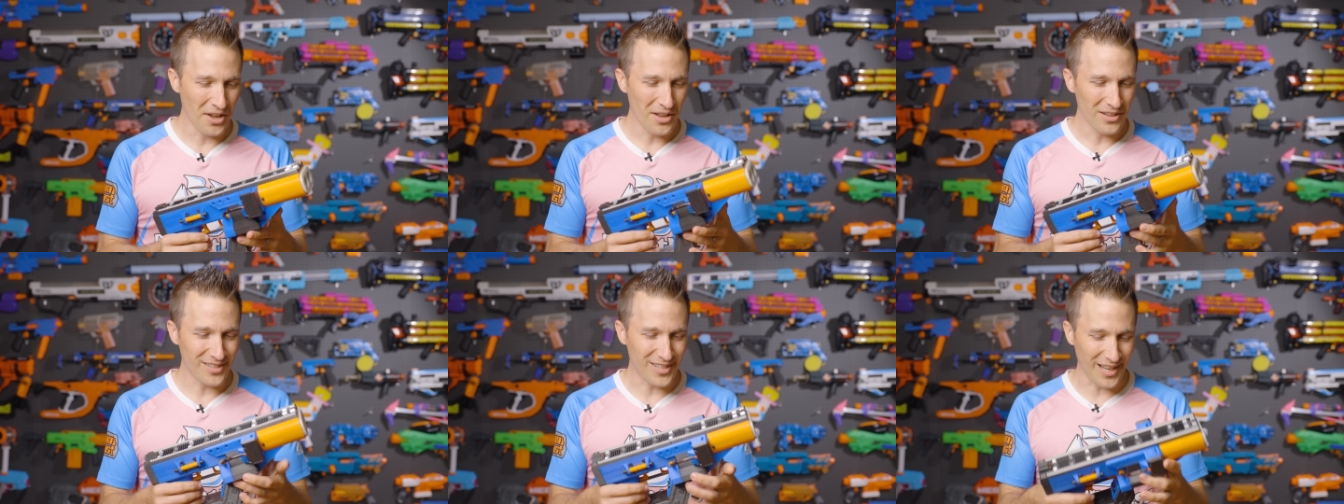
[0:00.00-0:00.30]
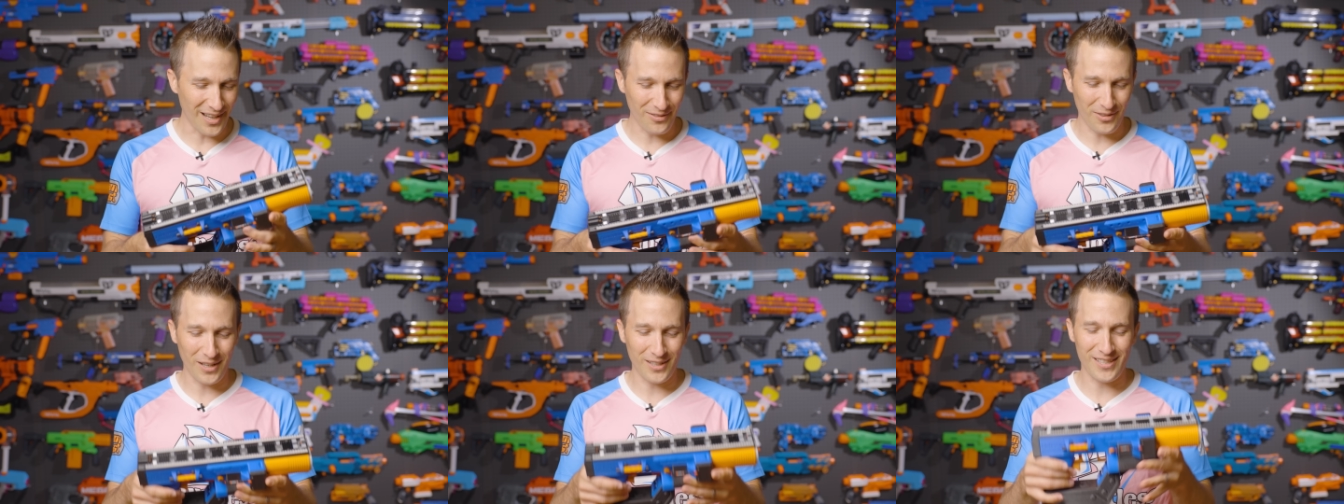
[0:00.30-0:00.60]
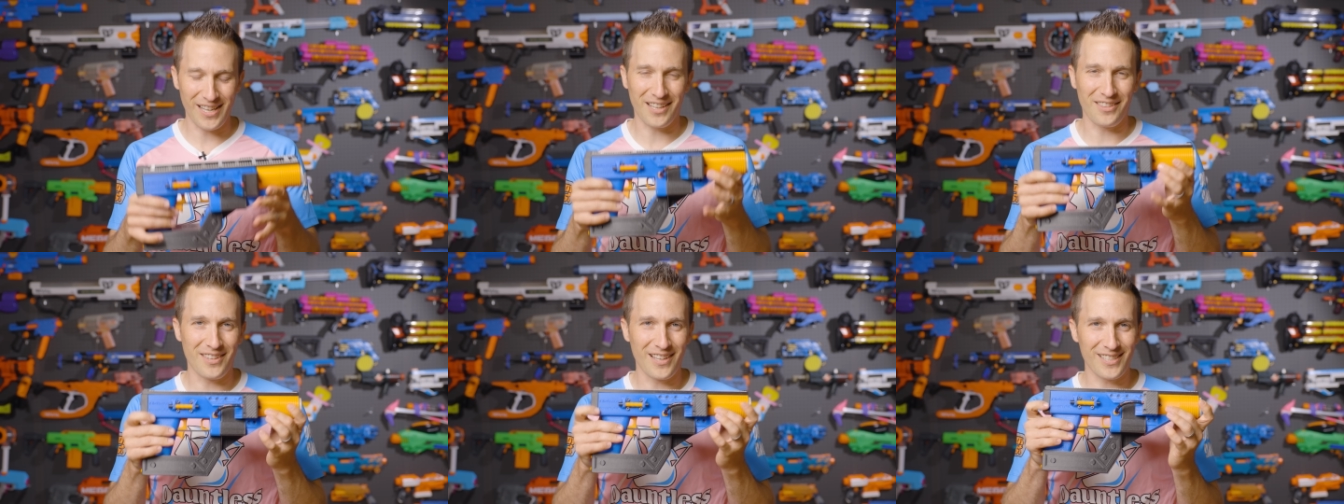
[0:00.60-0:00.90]
seeing things
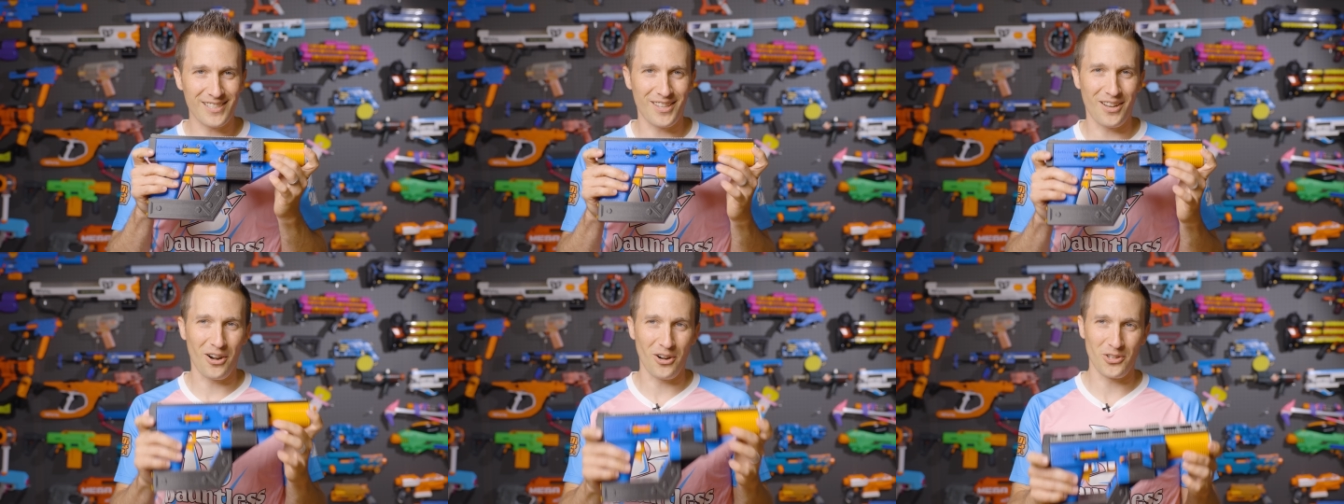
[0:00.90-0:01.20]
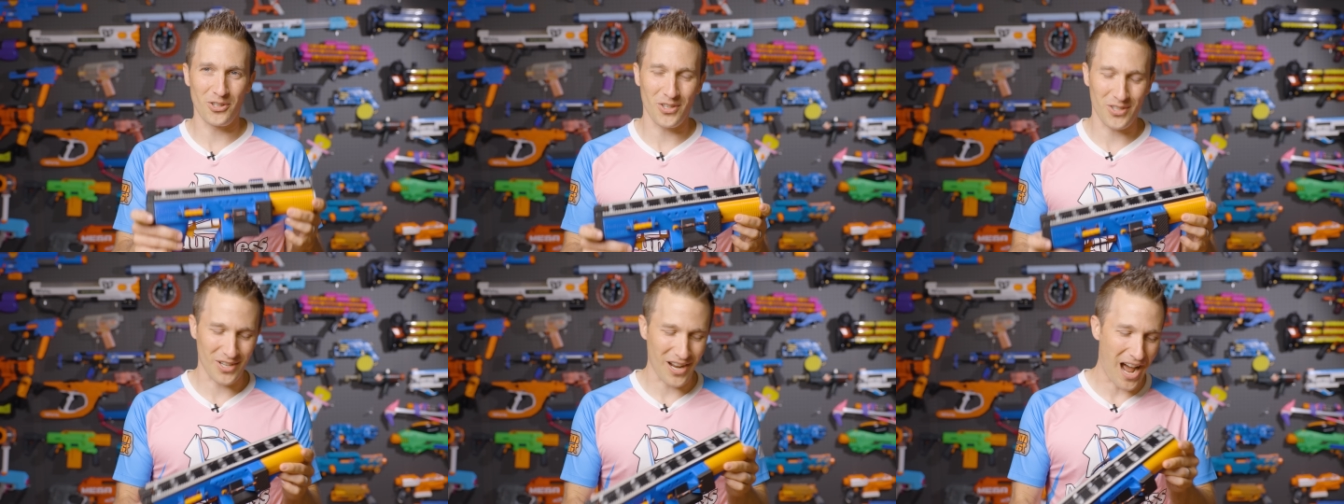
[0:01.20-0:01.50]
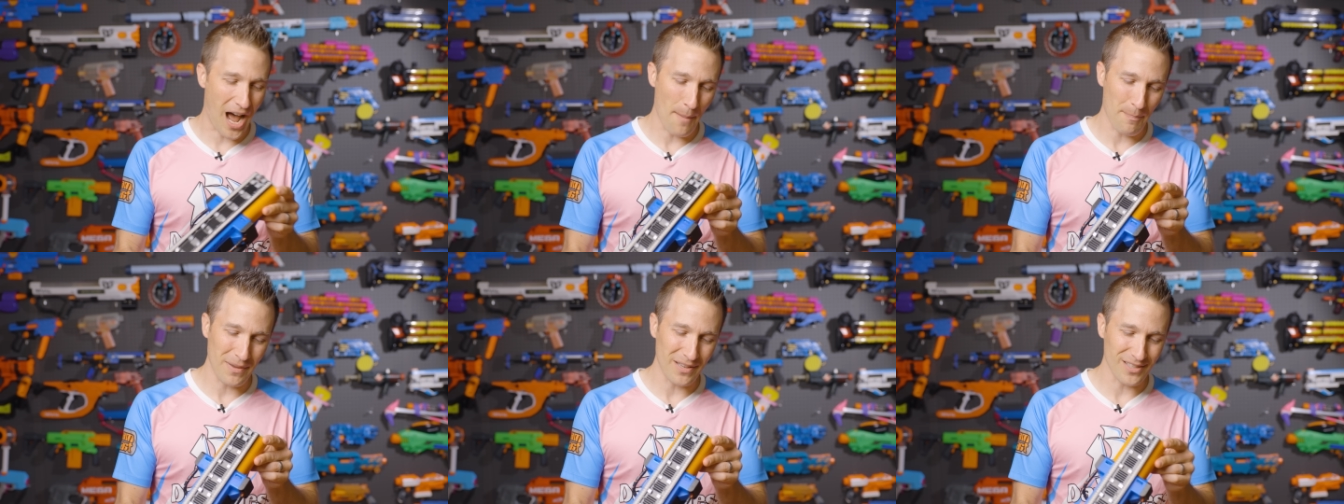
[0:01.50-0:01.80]
like this that aren't just
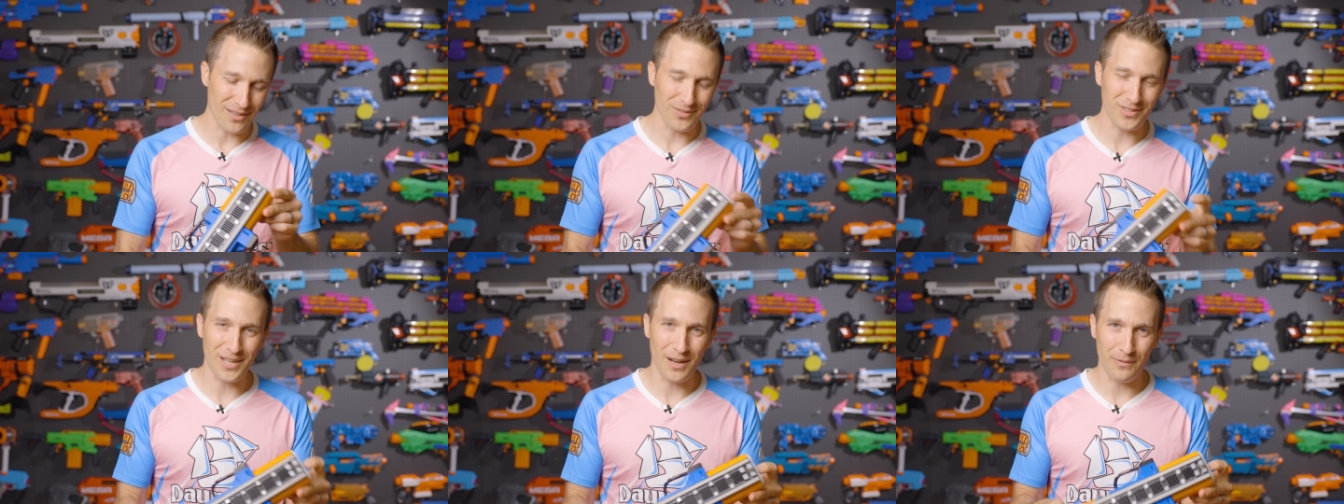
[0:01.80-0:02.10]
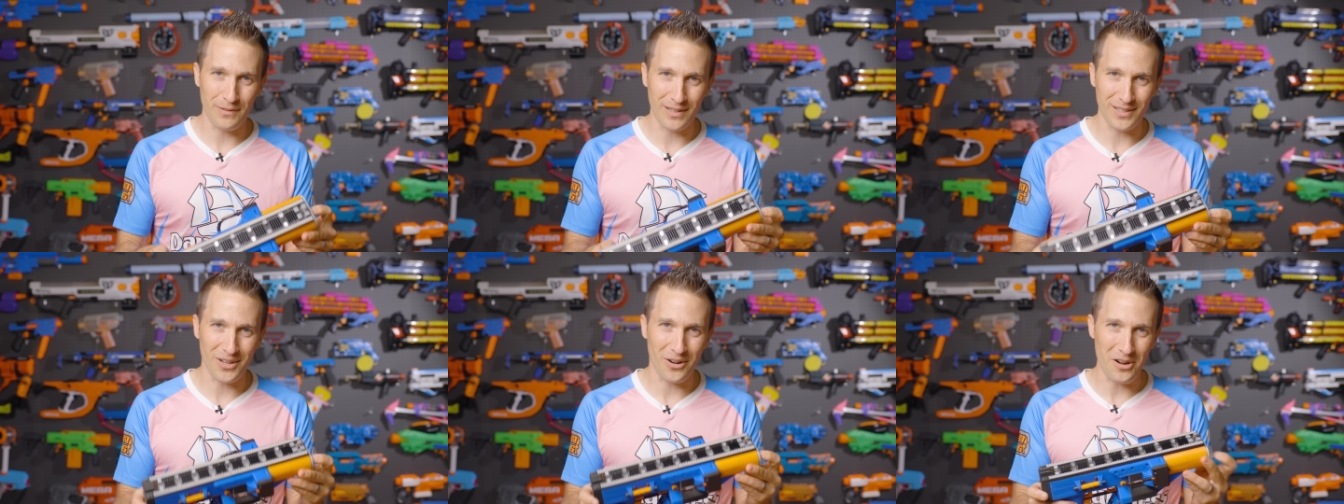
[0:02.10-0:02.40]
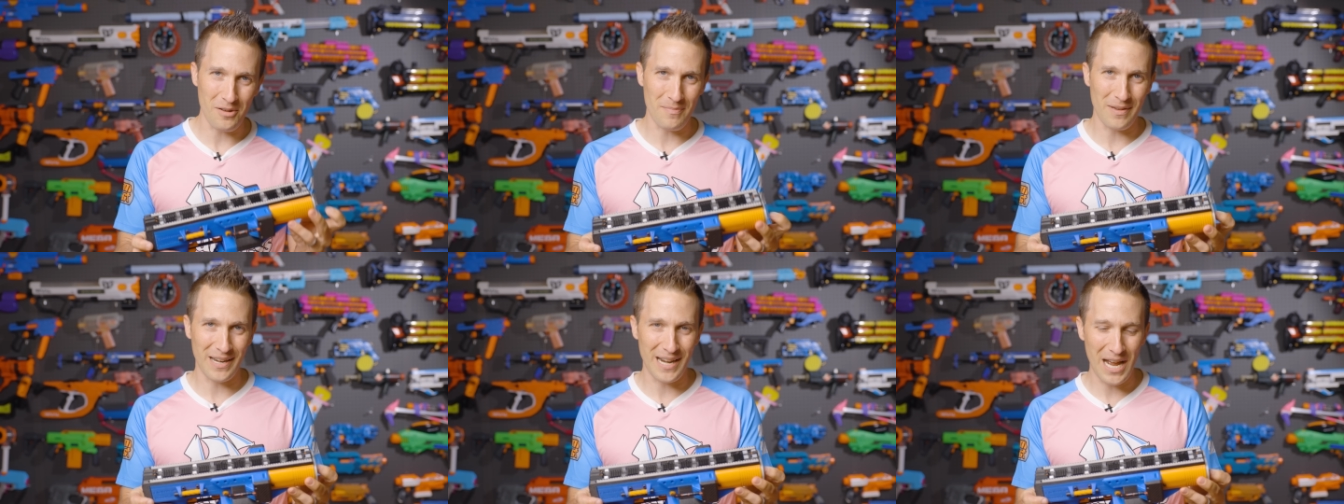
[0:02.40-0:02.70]
copies of stuff that's
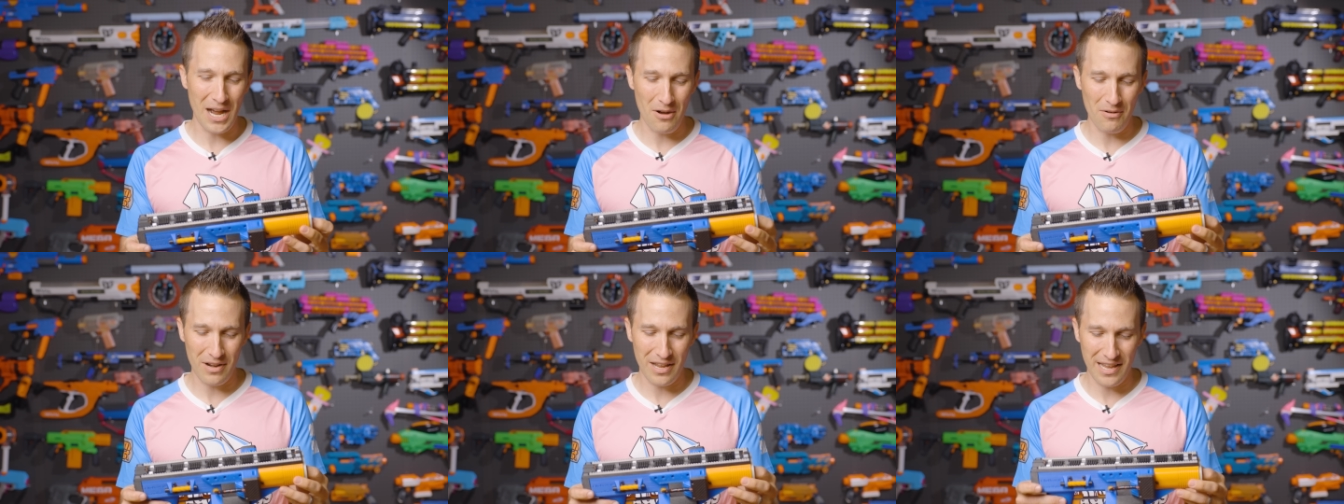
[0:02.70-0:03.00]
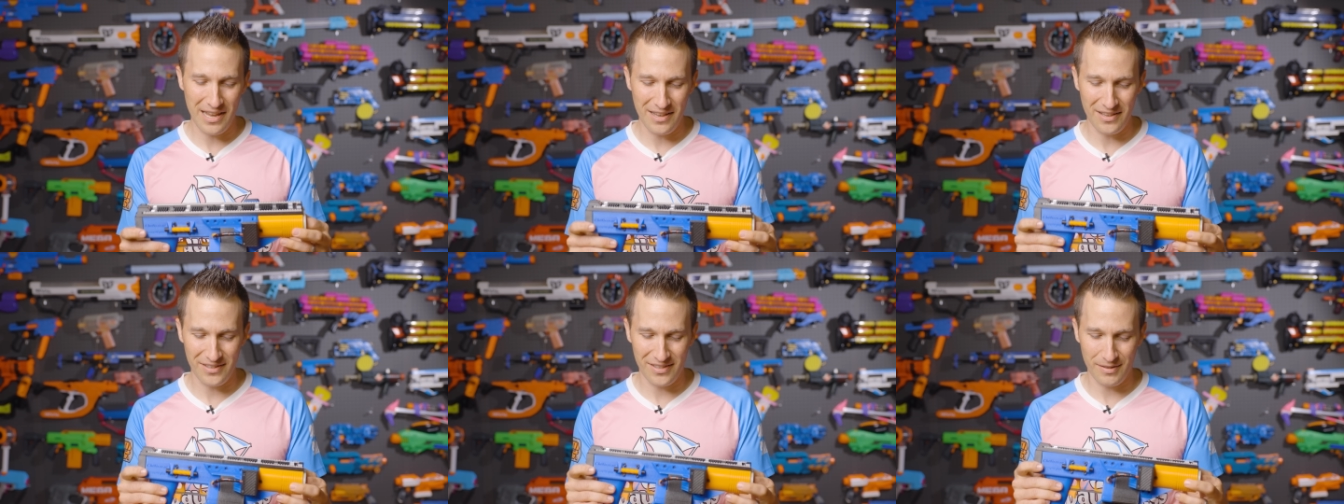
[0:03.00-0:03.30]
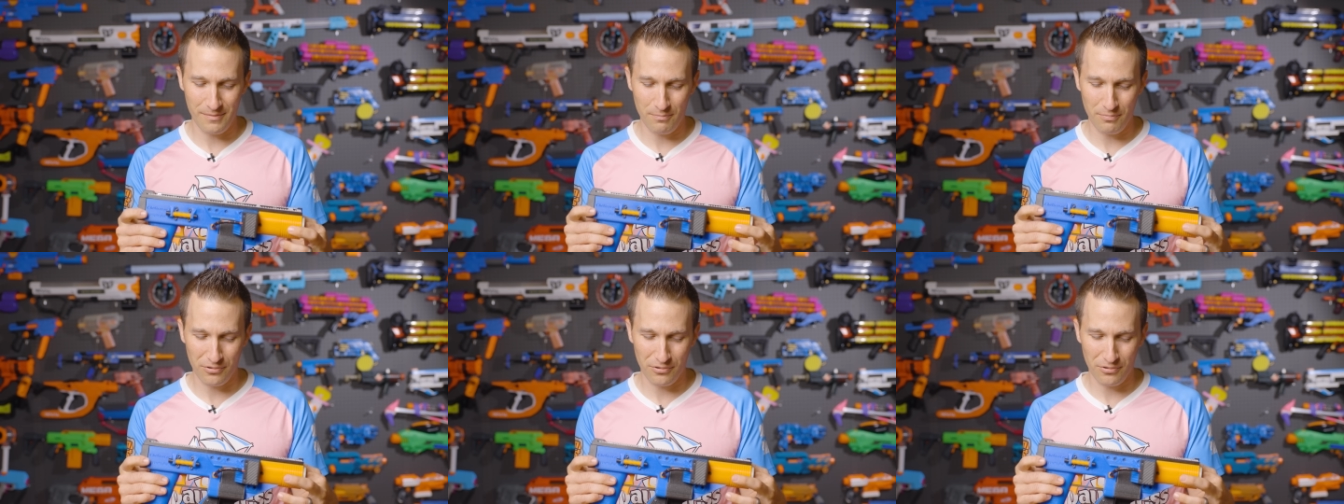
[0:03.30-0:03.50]
already been out is